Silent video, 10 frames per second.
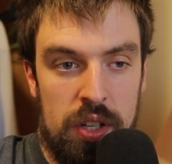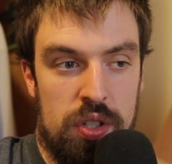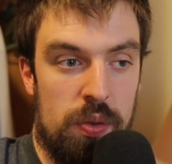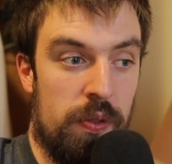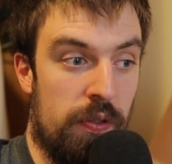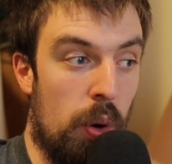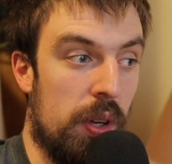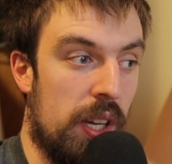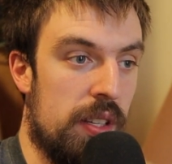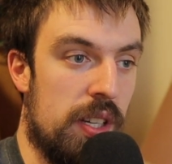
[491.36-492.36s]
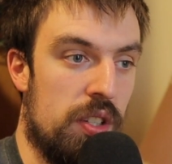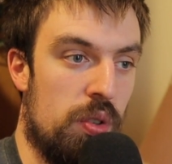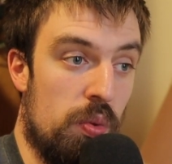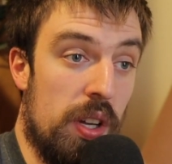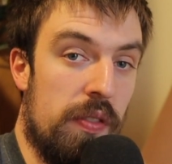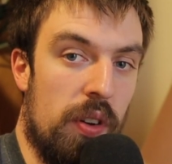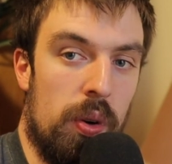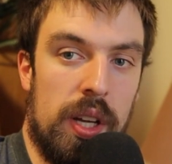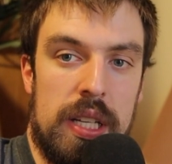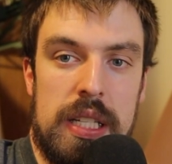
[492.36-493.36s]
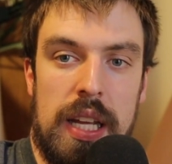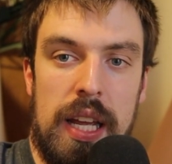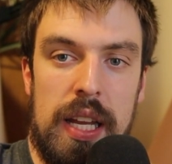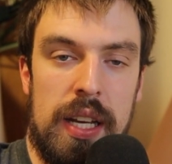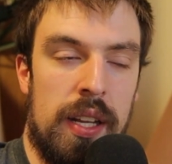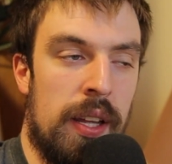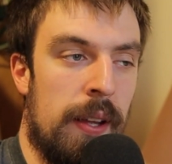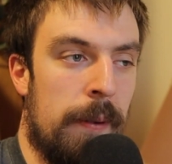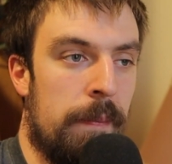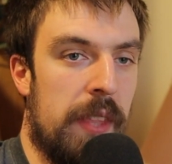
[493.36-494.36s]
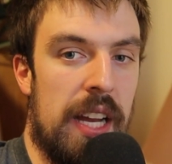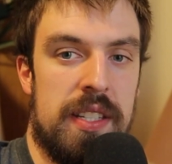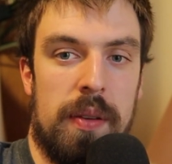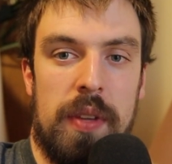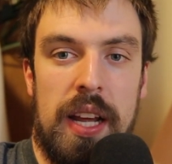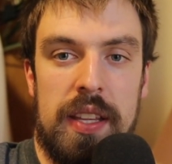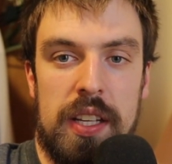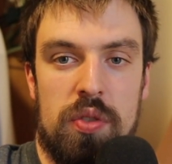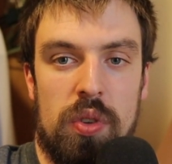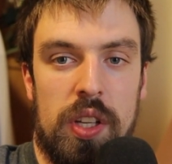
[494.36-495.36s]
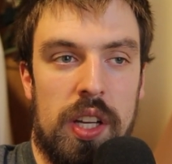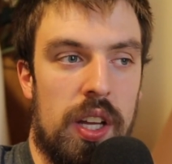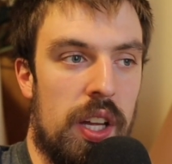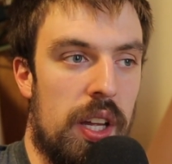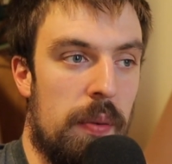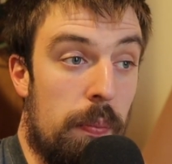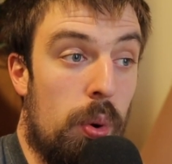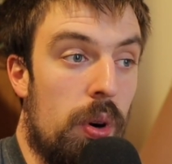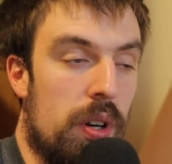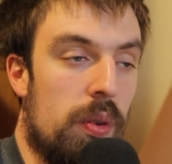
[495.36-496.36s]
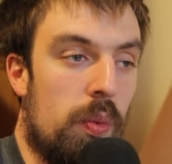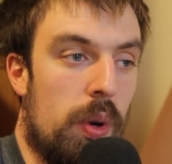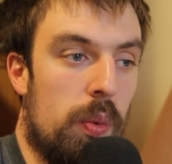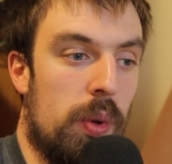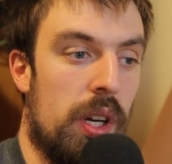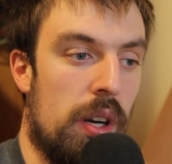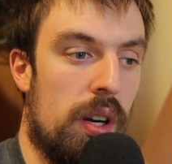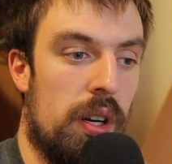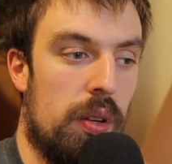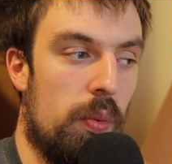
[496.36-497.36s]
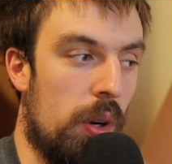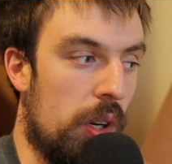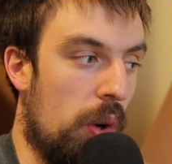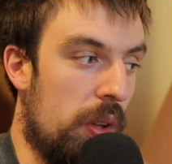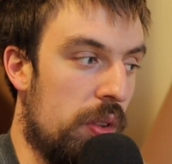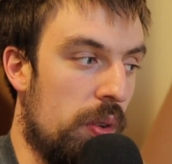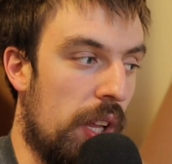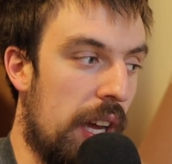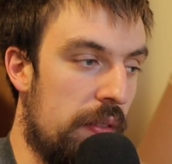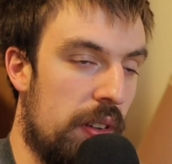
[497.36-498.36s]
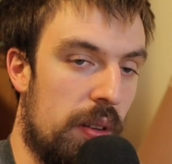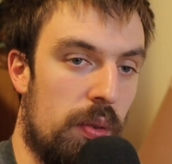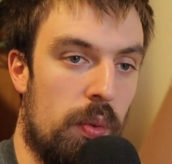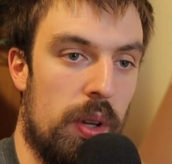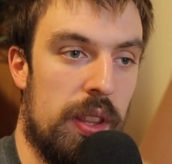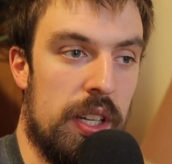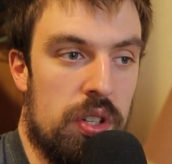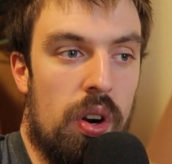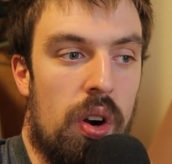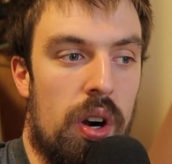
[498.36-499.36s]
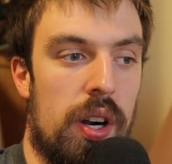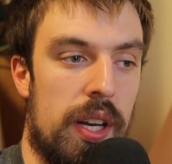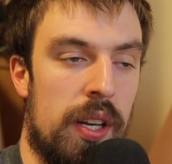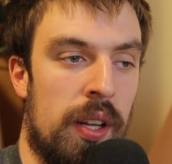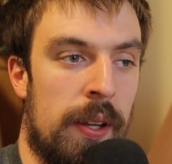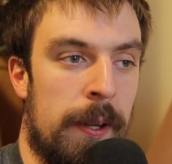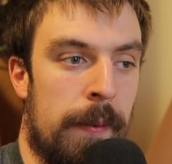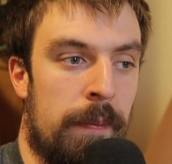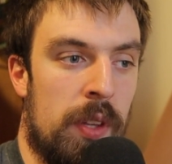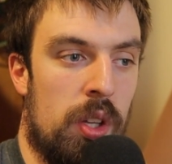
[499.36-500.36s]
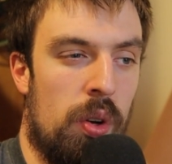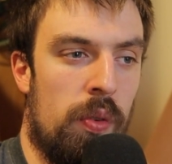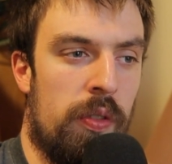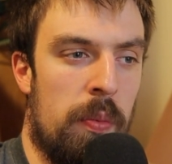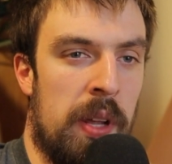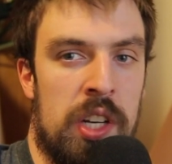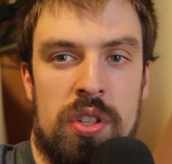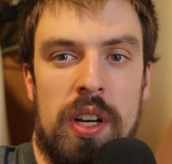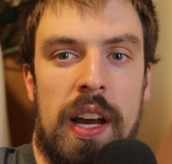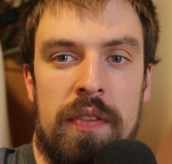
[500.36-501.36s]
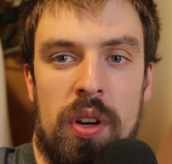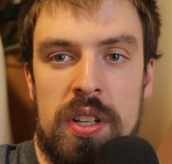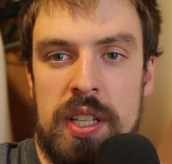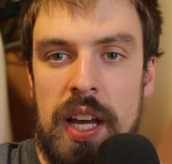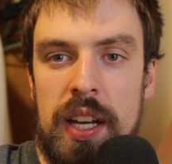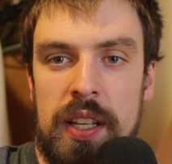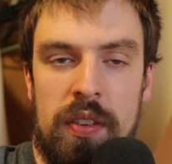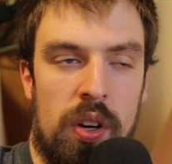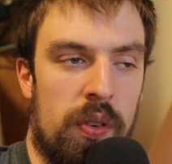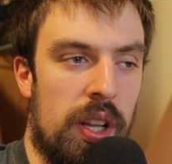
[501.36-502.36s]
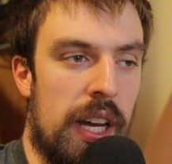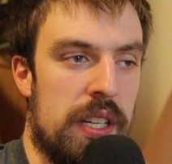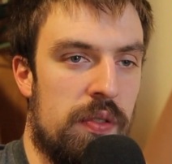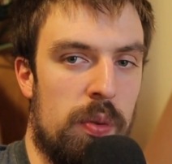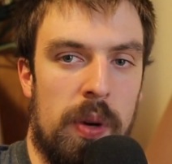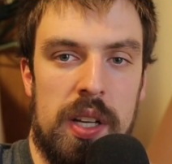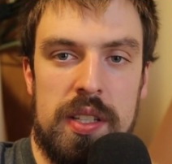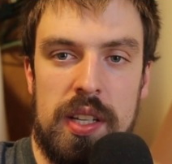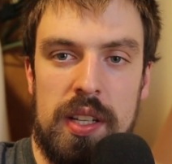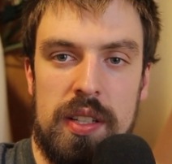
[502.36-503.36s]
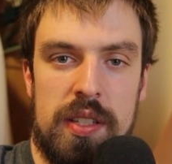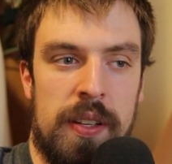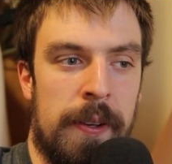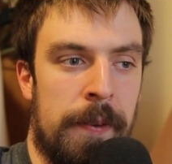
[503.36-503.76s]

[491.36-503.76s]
to focus and to refocus. And that's something that I think is really important when we're going through life and when things are hard. And, for ministry, I've noticed that even over the last few months is,